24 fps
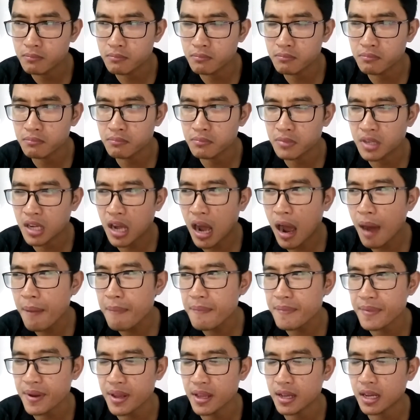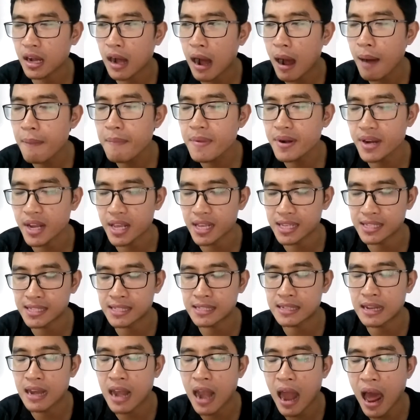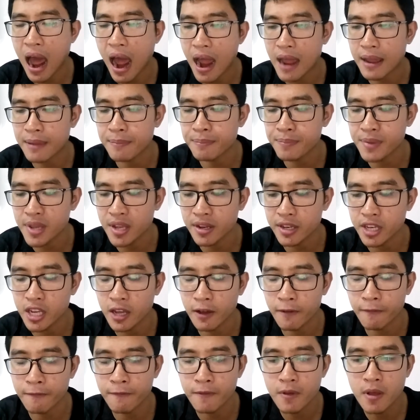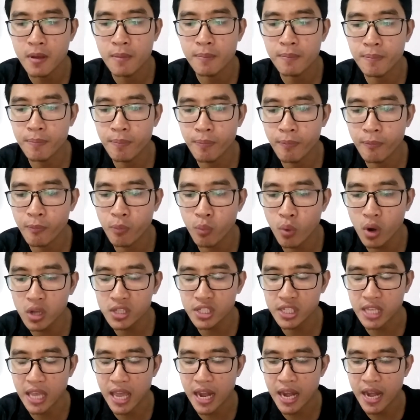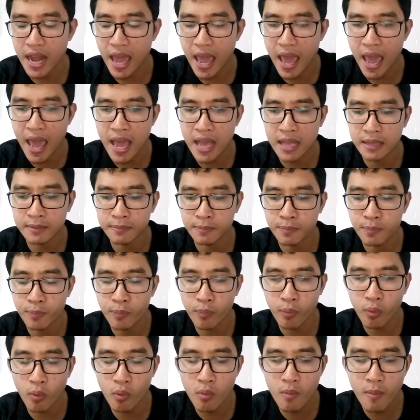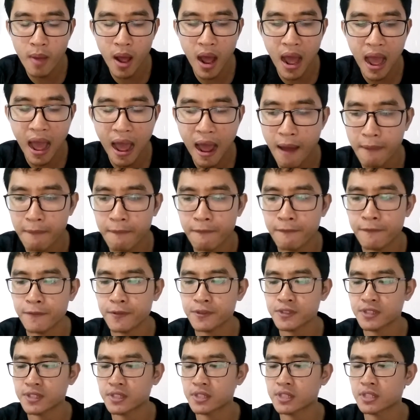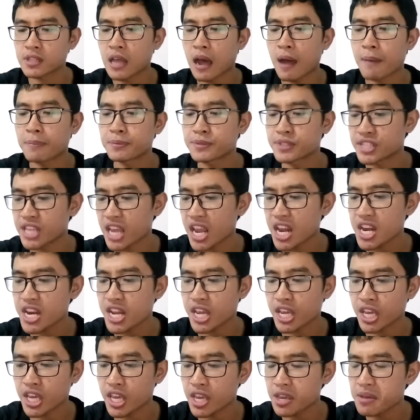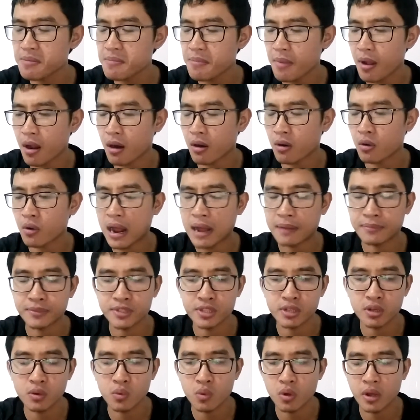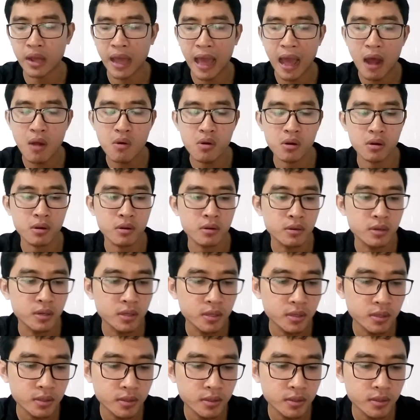Mm, com companies like Bindev, Watson, and Puma have stop sending email after work hour?